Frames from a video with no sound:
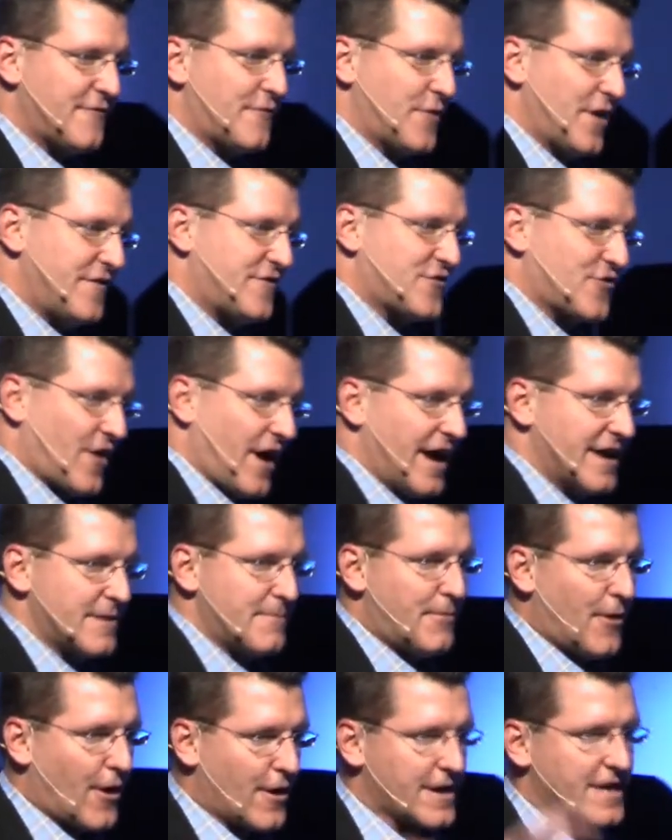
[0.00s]
we've tried to
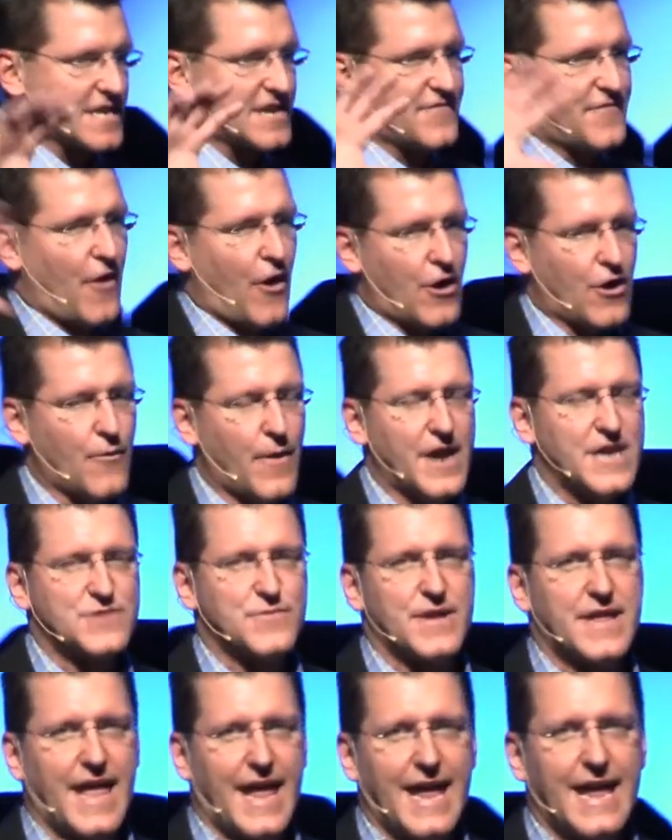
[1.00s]
park as far away as we
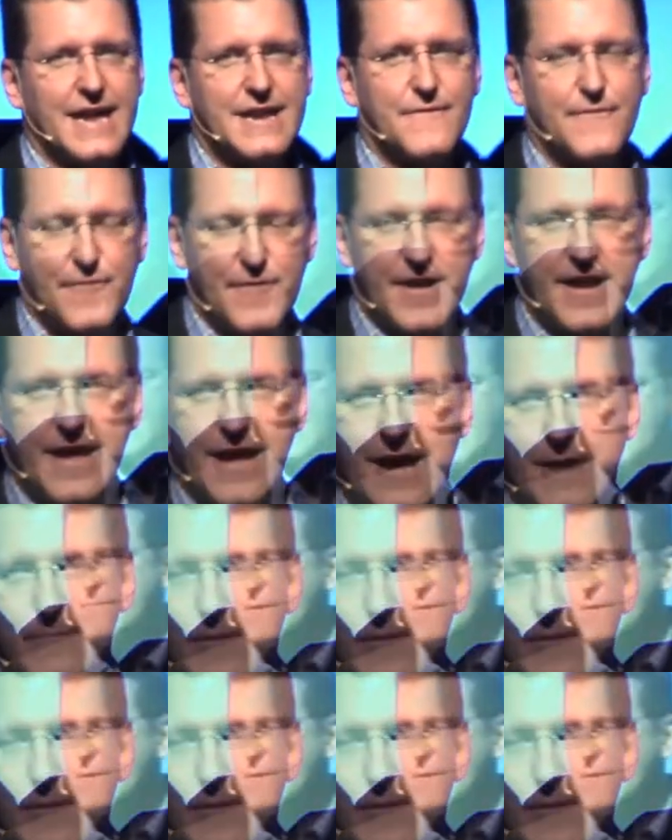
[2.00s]
can to free up.